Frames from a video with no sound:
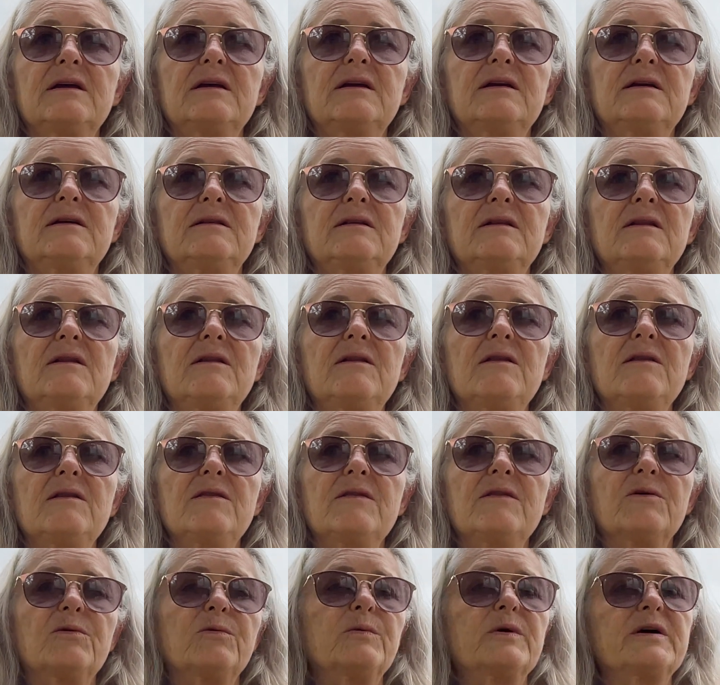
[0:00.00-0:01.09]
in
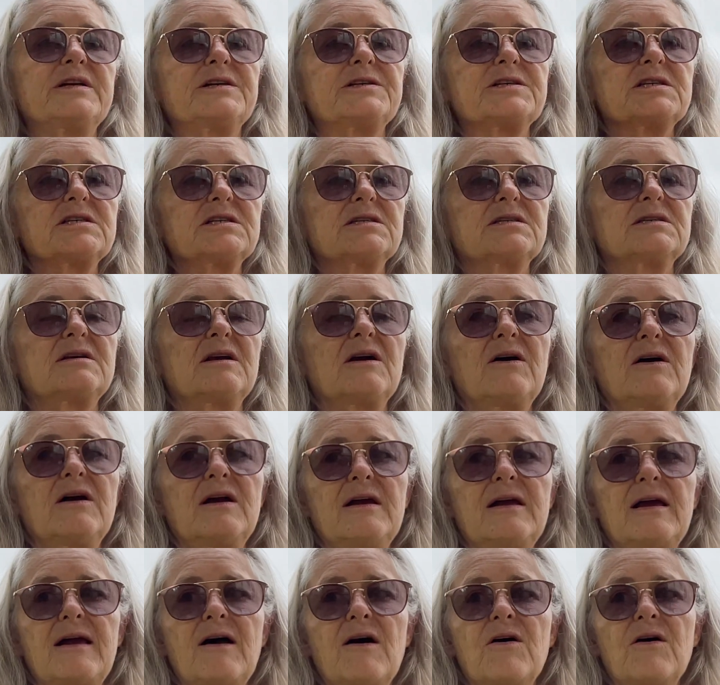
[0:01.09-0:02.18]
the wish
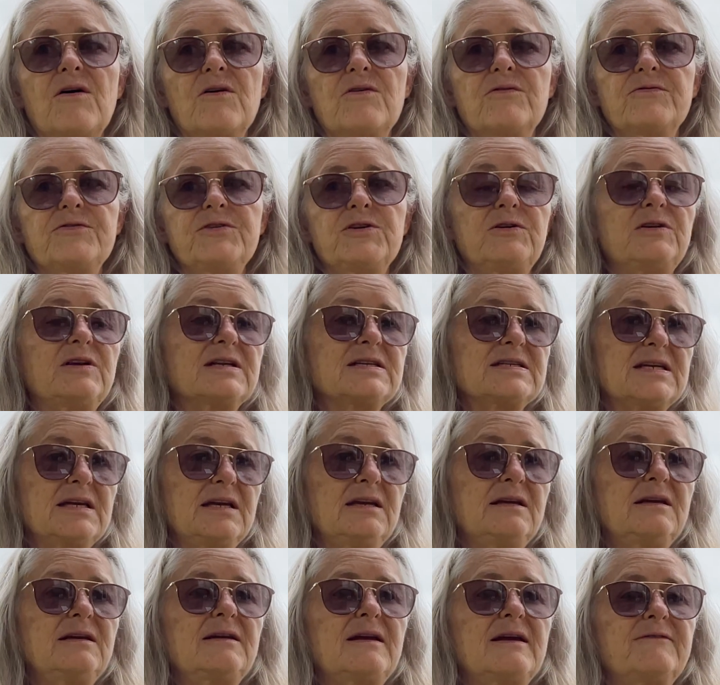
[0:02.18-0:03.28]
of
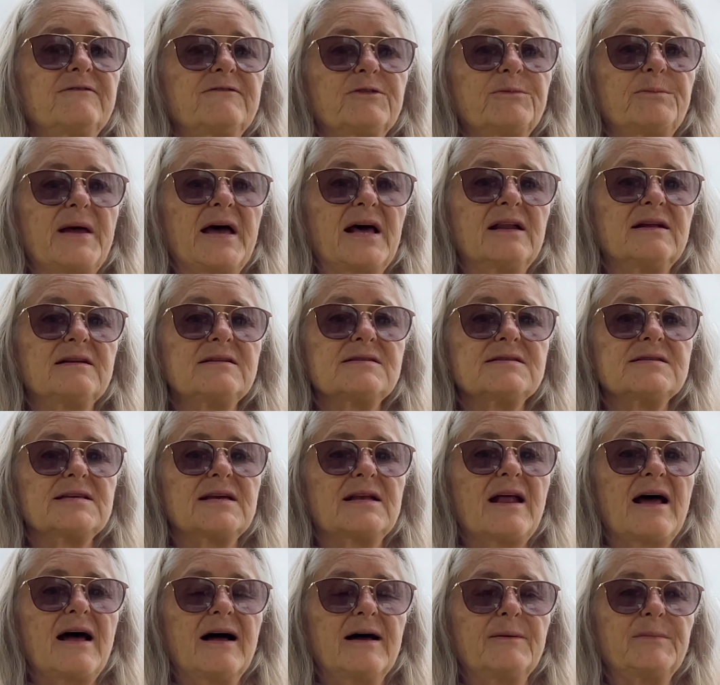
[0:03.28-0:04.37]
unity and for balance and
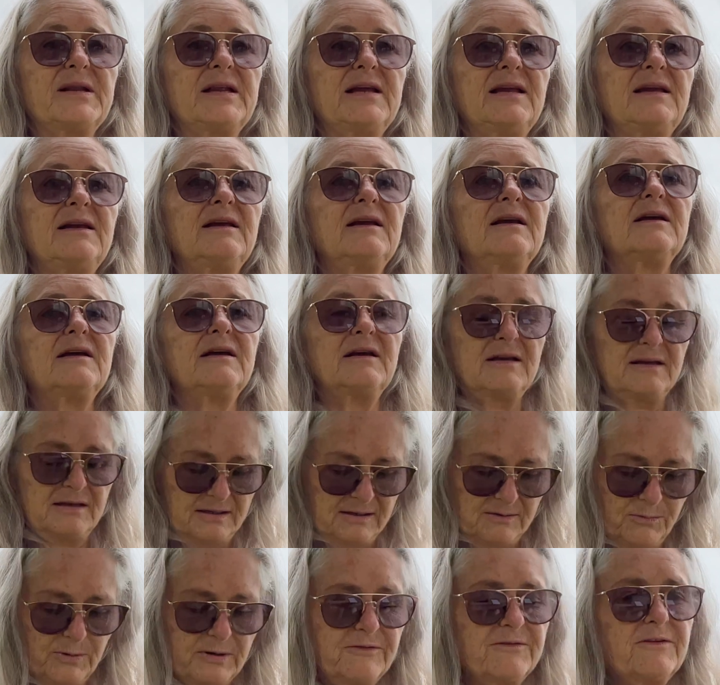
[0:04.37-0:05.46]
harmony.
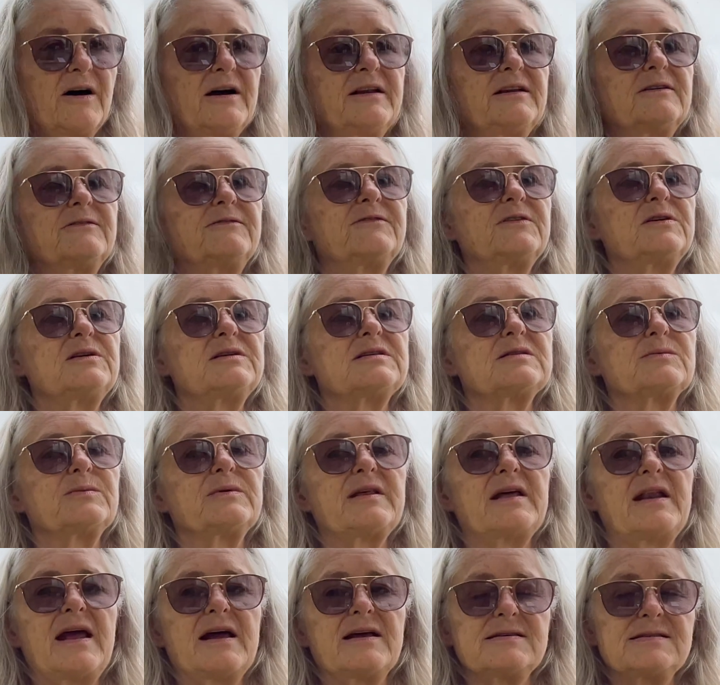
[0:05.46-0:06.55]
We find it first
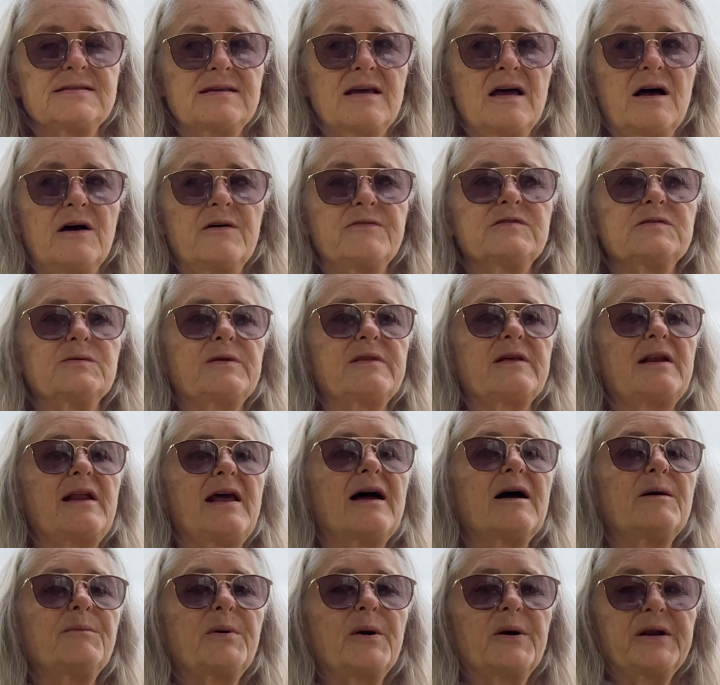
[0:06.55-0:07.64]
within ourselves, within
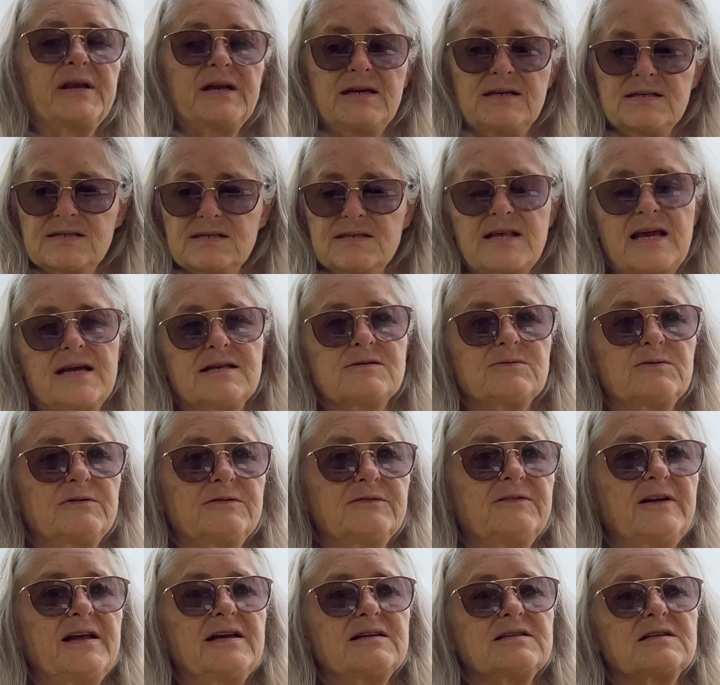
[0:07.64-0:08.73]
our bodies. That's
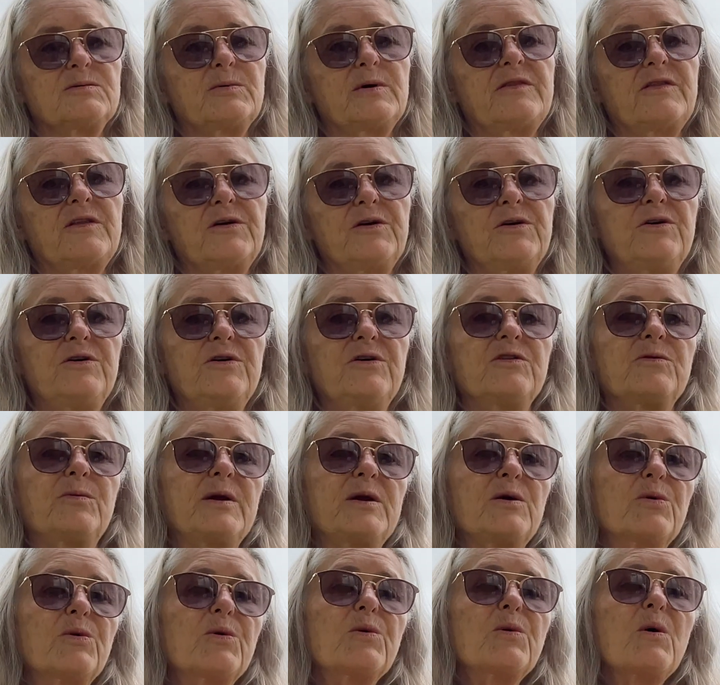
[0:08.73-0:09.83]
reflected within the earth. We
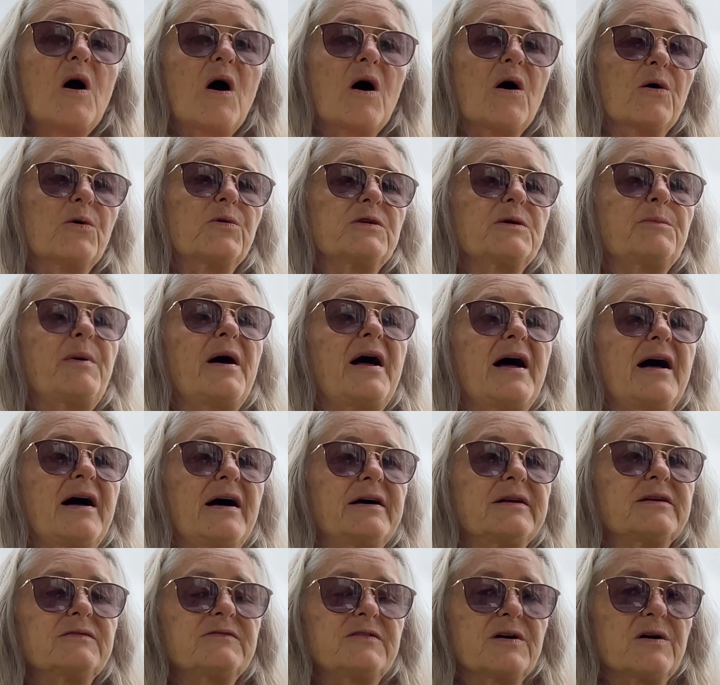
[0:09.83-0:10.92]
all hold a
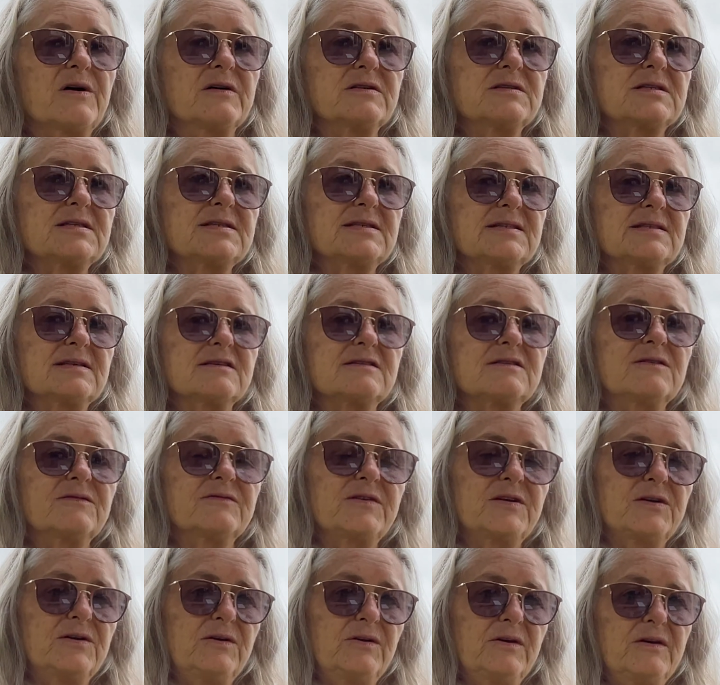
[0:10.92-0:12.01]
part of the consciousness of
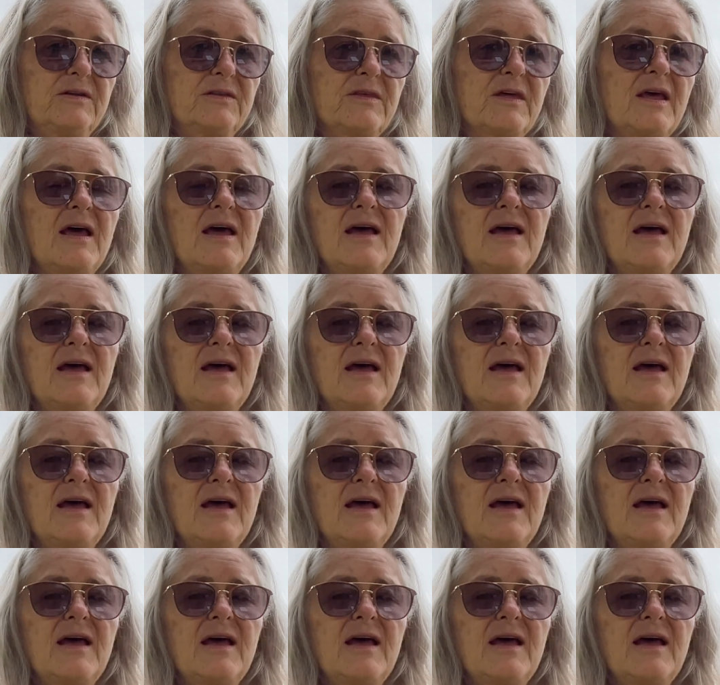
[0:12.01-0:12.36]
the earth.